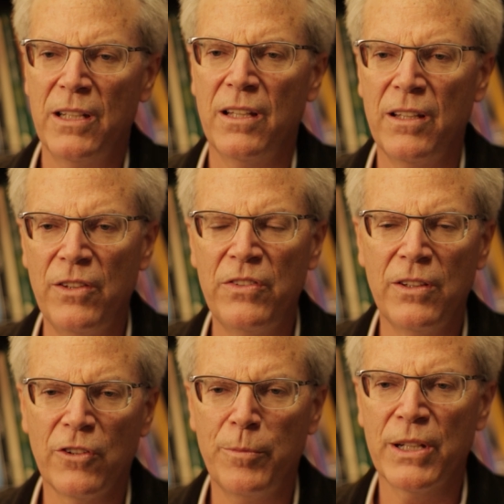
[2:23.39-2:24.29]
You've
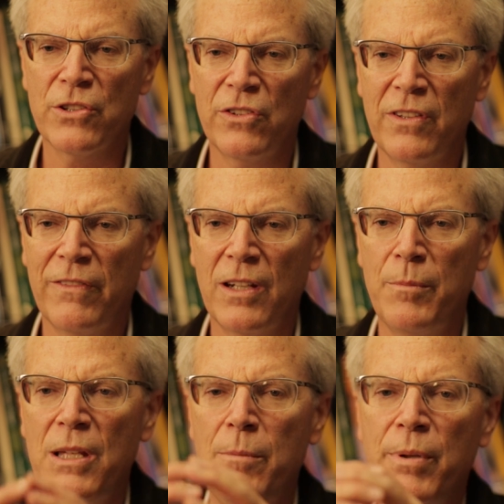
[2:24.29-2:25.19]
seen those pictures of an
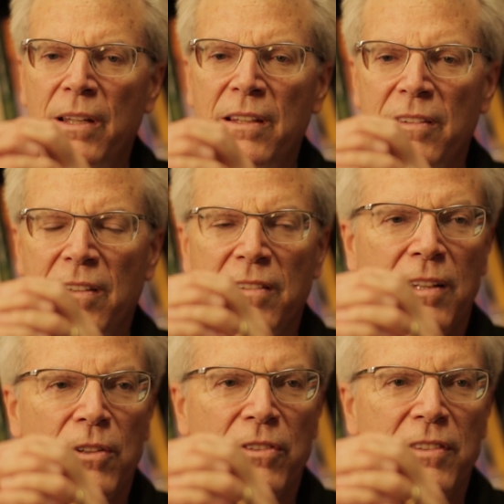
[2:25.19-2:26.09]
amoeba that's a
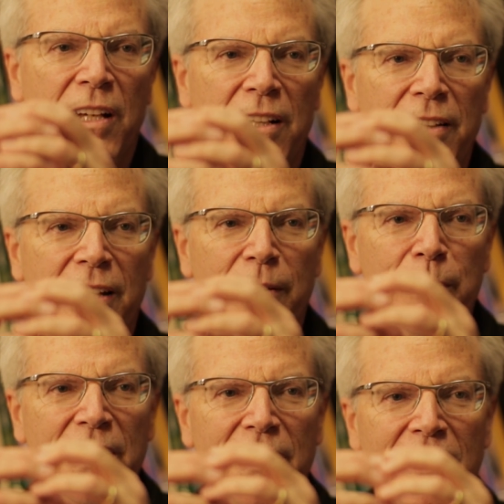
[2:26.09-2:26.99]
single cell, and then
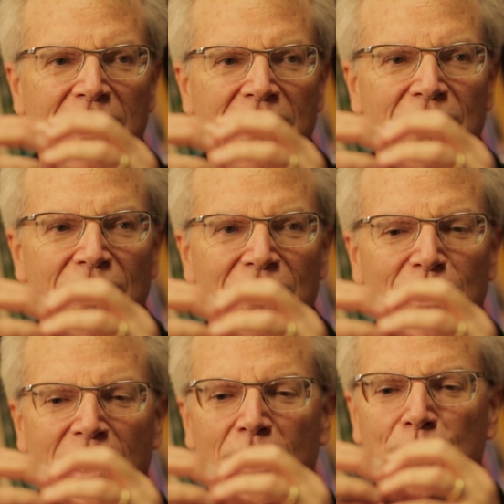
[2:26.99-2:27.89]
immediately it starts
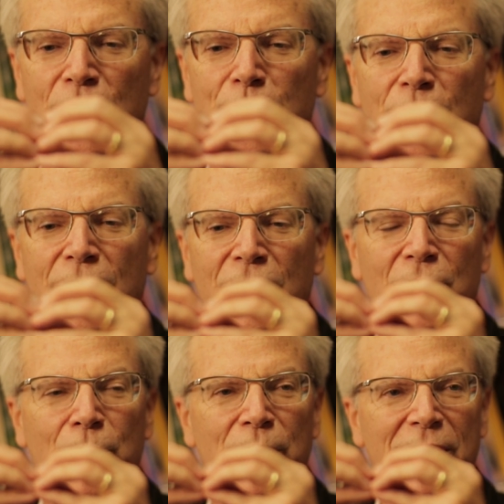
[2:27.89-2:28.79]
to kind of pull apart and
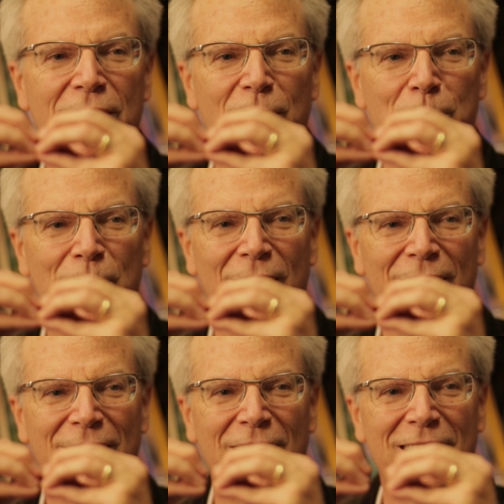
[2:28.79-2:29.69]
squeeze in the
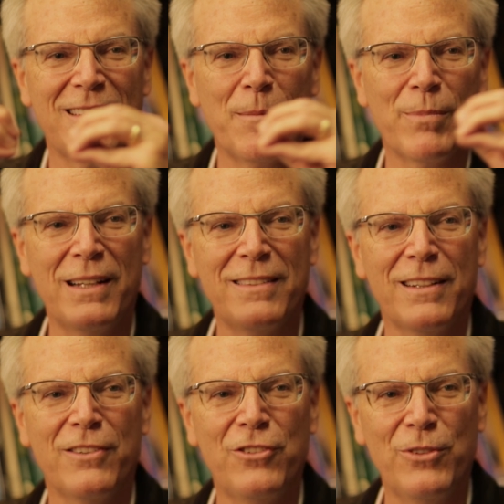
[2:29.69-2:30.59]
middle, and then it separates,
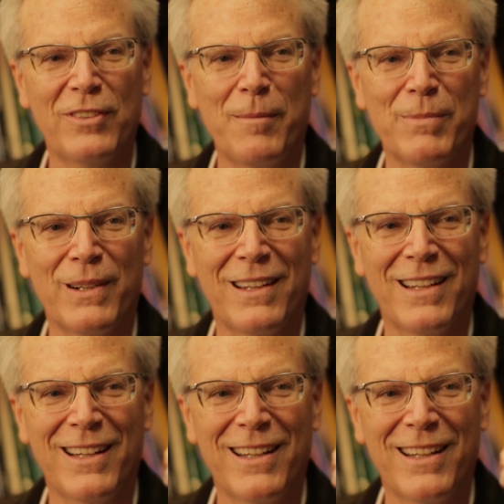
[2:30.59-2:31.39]
and it's two separate